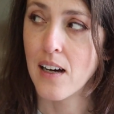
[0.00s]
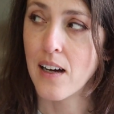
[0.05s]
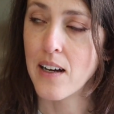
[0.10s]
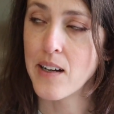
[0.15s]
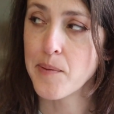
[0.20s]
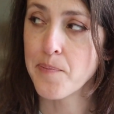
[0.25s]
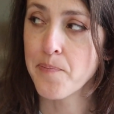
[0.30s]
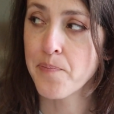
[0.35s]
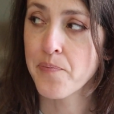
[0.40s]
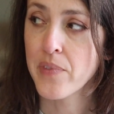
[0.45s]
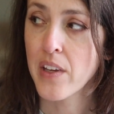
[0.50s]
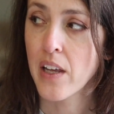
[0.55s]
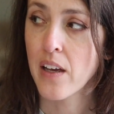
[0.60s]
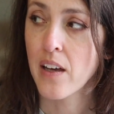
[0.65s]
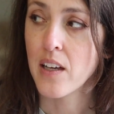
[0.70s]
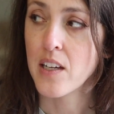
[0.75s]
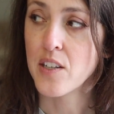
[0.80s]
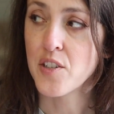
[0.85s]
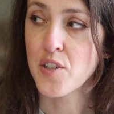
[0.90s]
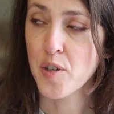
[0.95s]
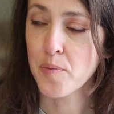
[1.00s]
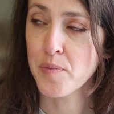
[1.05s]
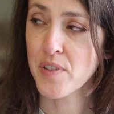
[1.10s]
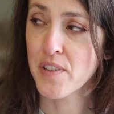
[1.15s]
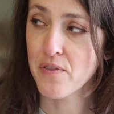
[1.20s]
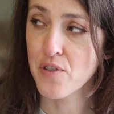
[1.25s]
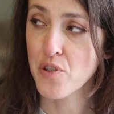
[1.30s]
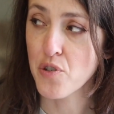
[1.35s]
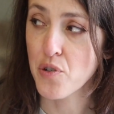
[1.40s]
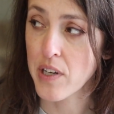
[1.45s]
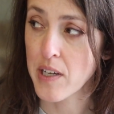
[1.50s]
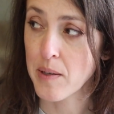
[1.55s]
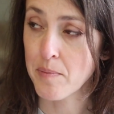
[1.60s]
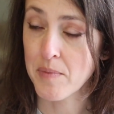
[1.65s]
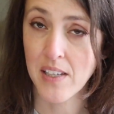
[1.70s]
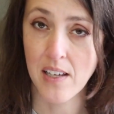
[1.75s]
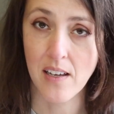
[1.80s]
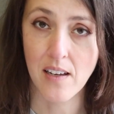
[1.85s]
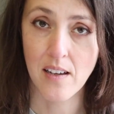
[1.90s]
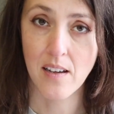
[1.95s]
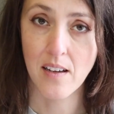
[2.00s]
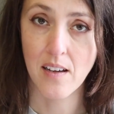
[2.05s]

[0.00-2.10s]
Um, in terms of dreams,